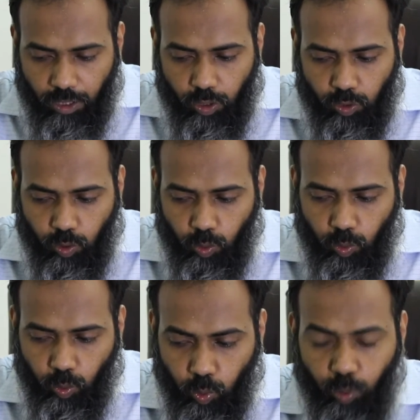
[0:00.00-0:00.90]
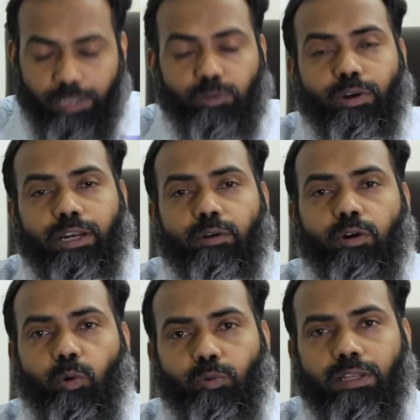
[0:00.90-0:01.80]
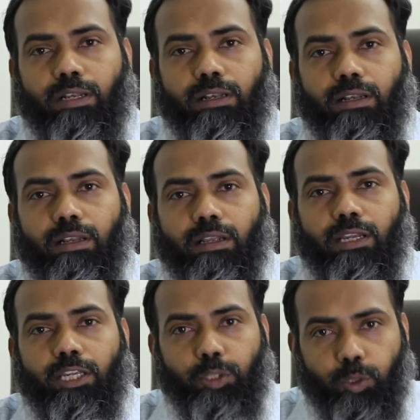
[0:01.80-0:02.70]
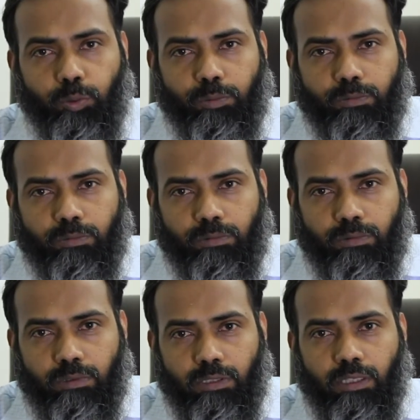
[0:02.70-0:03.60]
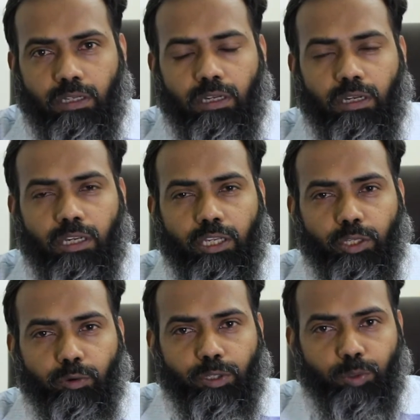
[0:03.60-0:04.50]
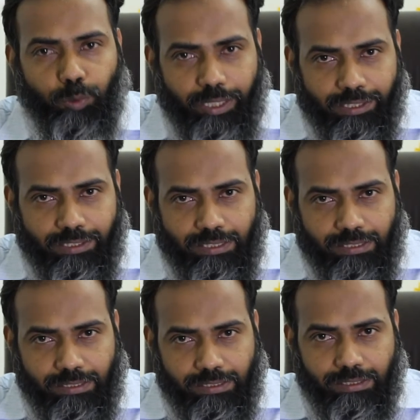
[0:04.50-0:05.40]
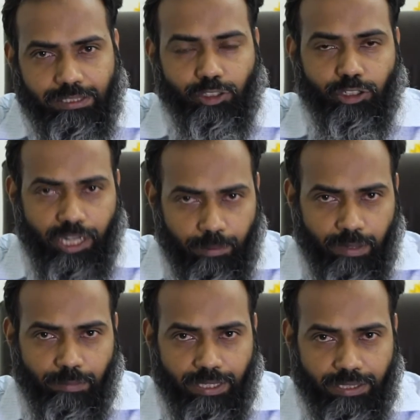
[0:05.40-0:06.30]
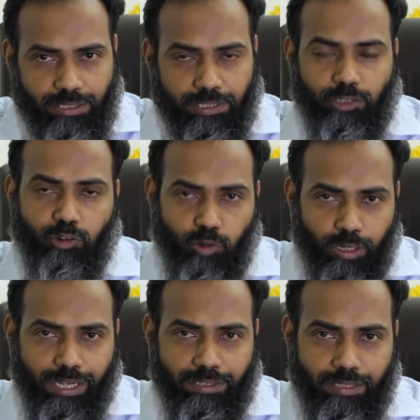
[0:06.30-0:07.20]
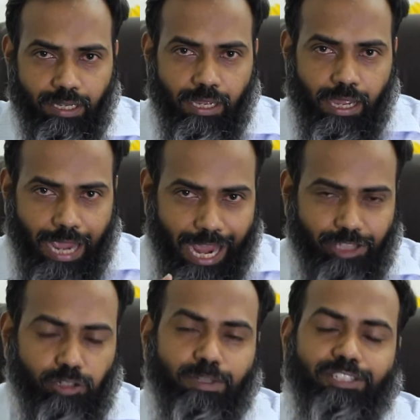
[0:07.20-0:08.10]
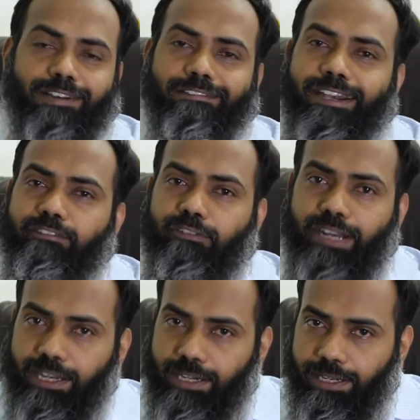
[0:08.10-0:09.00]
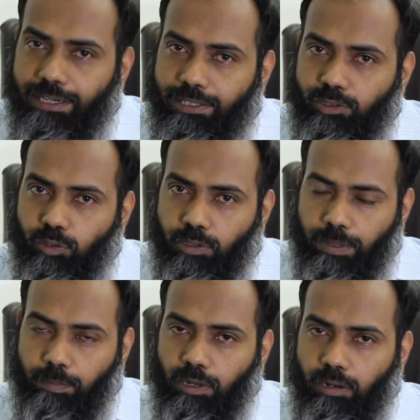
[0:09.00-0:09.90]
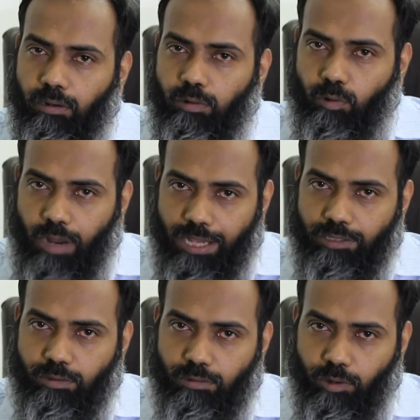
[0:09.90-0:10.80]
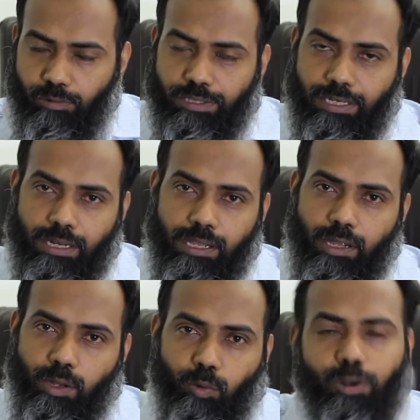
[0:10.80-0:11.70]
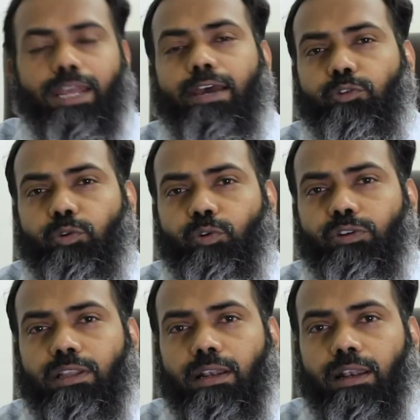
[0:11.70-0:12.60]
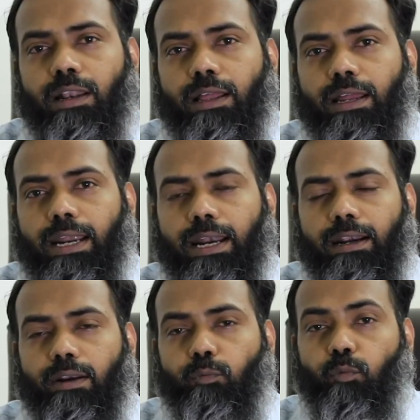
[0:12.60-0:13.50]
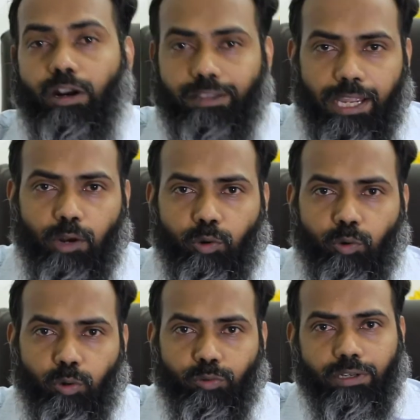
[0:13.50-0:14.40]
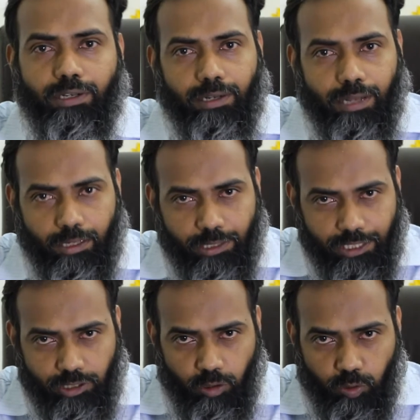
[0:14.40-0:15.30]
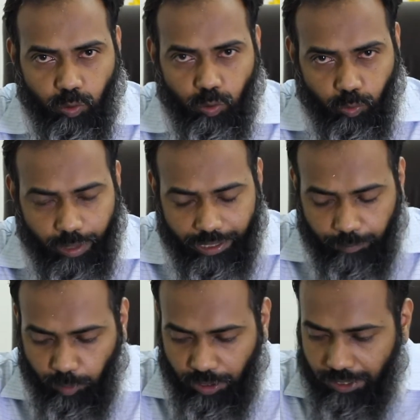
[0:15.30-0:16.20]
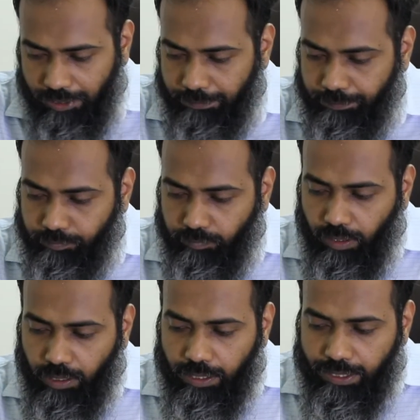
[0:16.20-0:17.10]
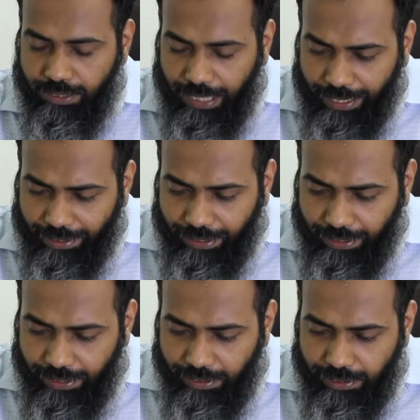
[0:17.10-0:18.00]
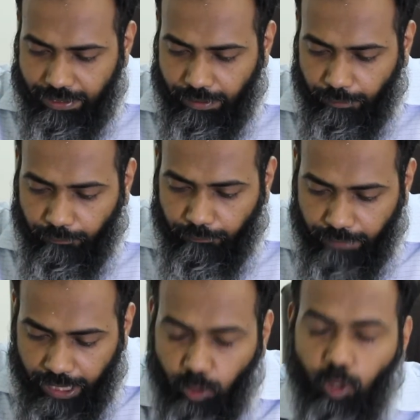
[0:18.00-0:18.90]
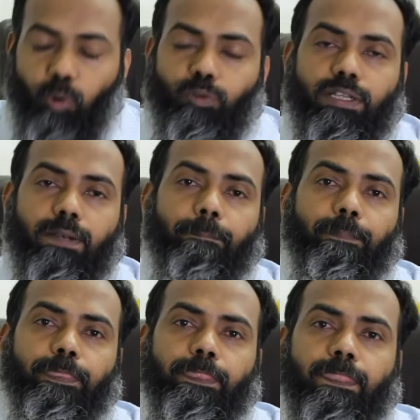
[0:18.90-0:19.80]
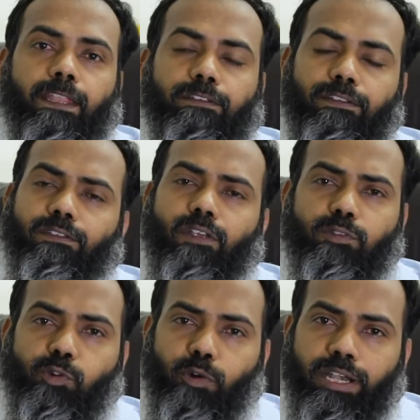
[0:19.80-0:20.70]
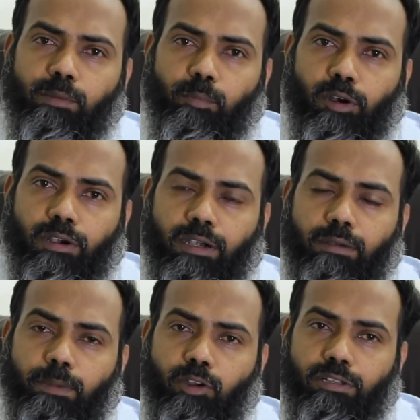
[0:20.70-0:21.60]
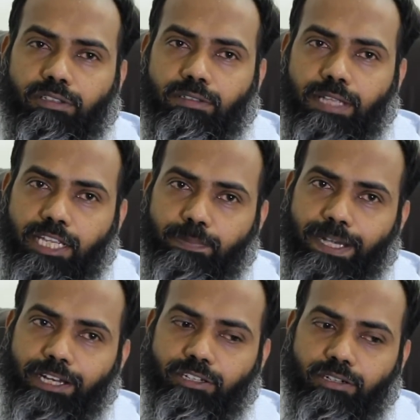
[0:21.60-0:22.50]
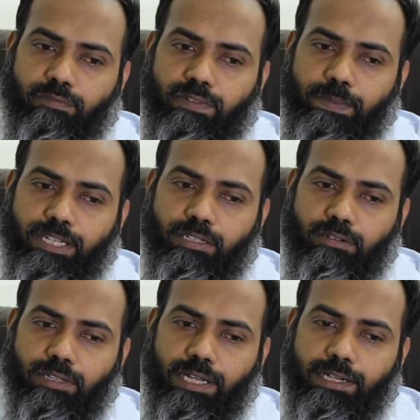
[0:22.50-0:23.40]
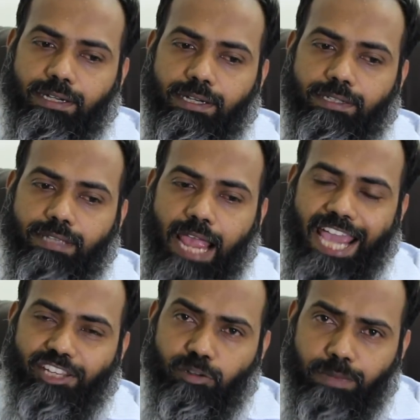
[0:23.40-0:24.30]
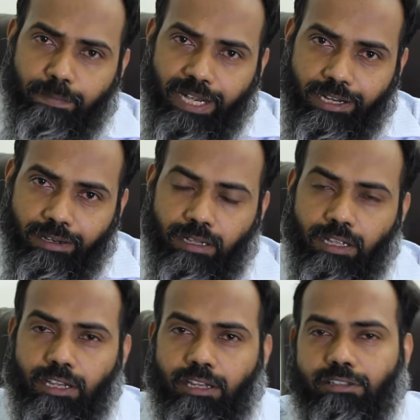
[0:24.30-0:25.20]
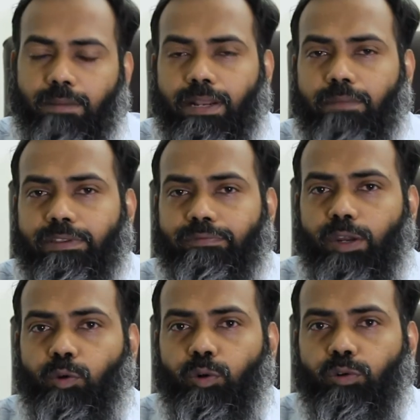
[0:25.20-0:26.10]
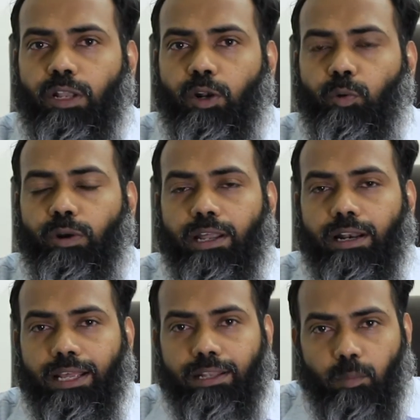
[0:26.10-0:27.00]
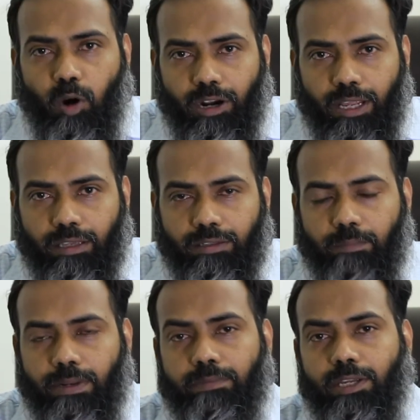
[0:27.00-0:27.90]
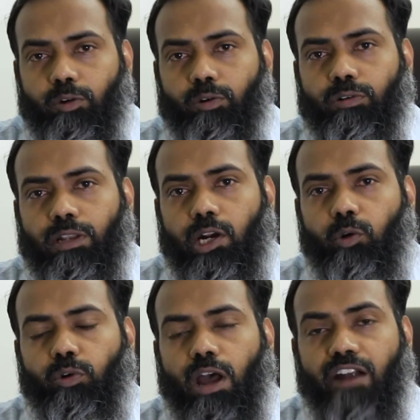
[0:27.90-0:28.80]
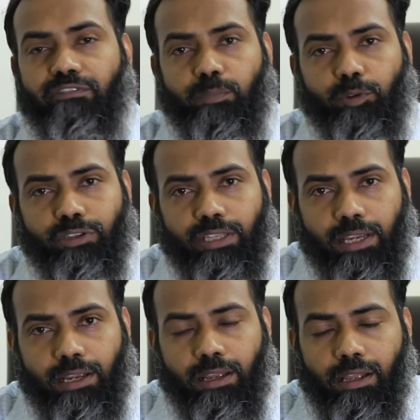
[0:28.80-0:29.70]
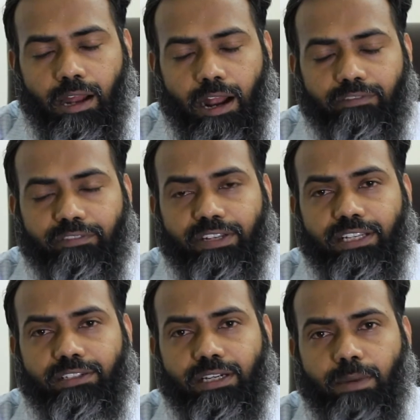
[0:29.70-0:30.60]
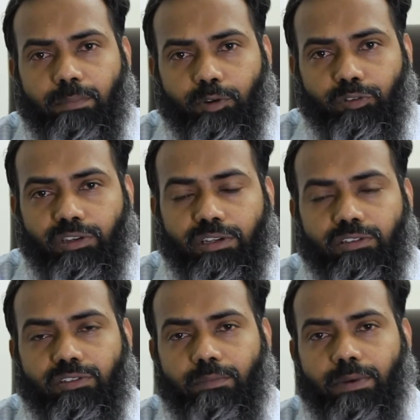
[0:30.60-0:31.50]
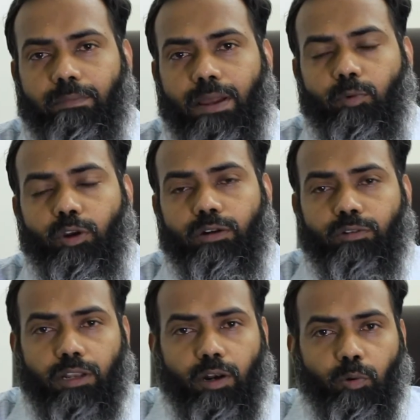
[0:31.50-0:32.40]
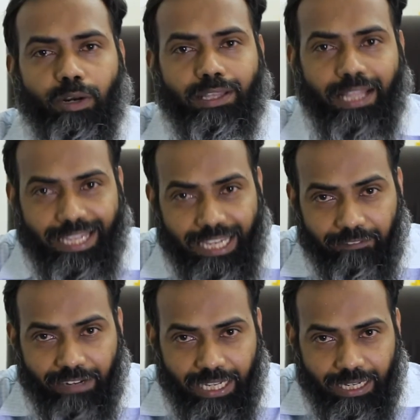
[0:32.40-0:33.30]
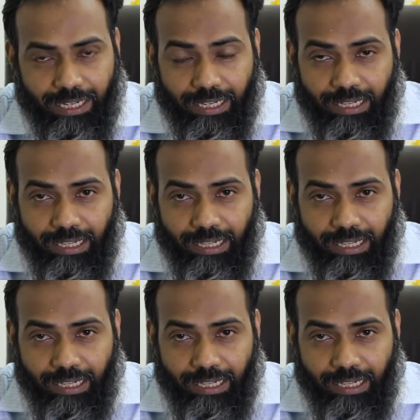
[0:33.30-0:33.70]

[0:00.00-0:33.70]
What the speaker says: So who is going to counsel? you, your juniors, your team members, your colleagues has to be set right very clearly. So the people who has to counsel only has to counsel, and what they have to counsel is also quite important. Second thing is when to counsel. This is also quite important because the expectation of the patient or the attendants has to be met in. Sometimes if I go to the round early in the morning, sometimes I go to the round after finishing my procedures, sometimes I'm going to the round in the evening.